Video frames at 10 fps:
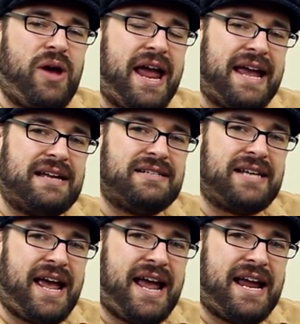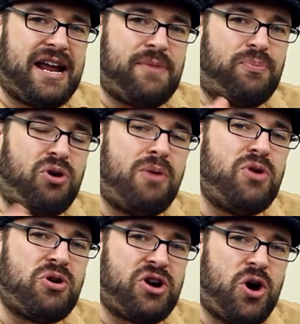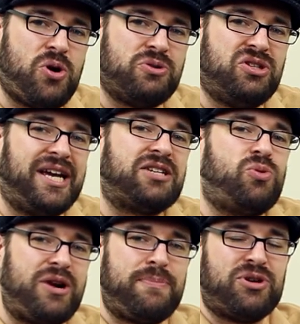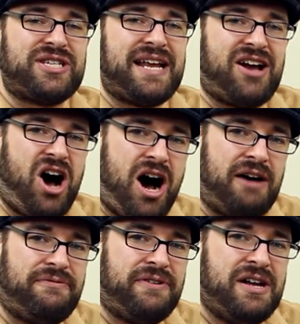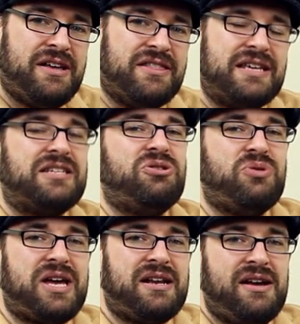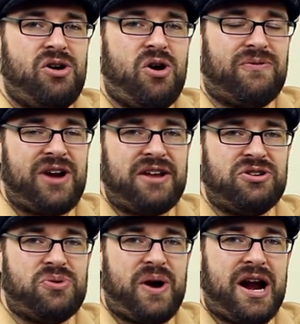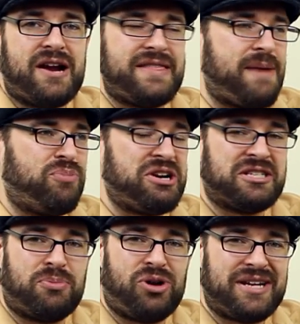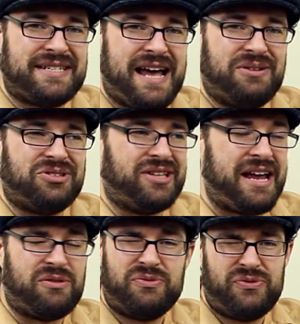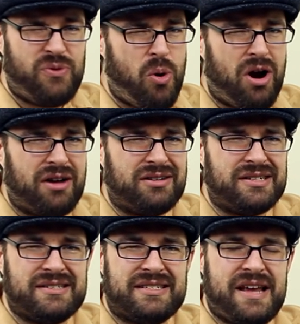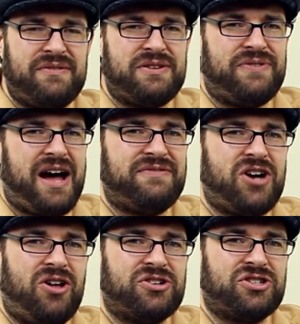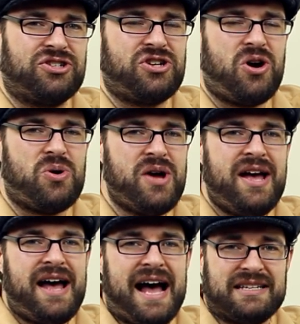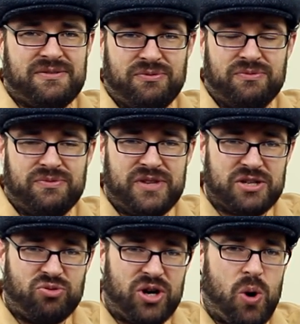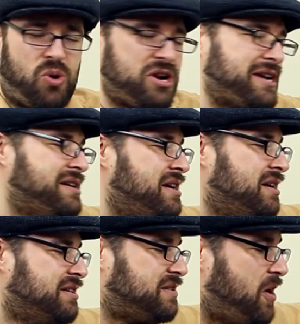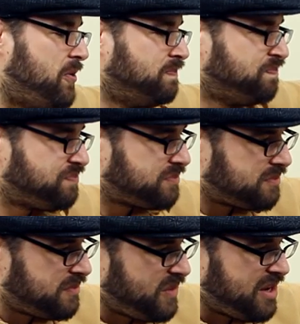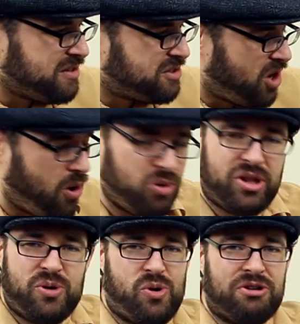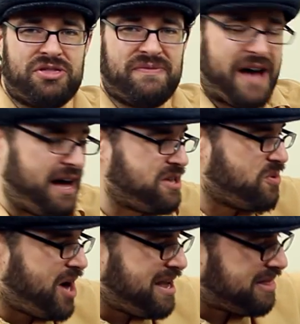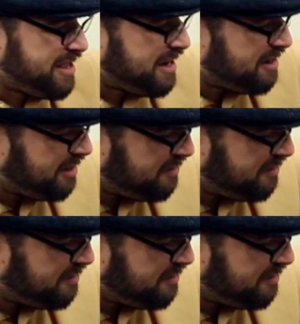and a promo code to get 20% off this unit over at Newair, and that brings the price down to like $475 or so as of this recording. So totally worth the value, I think,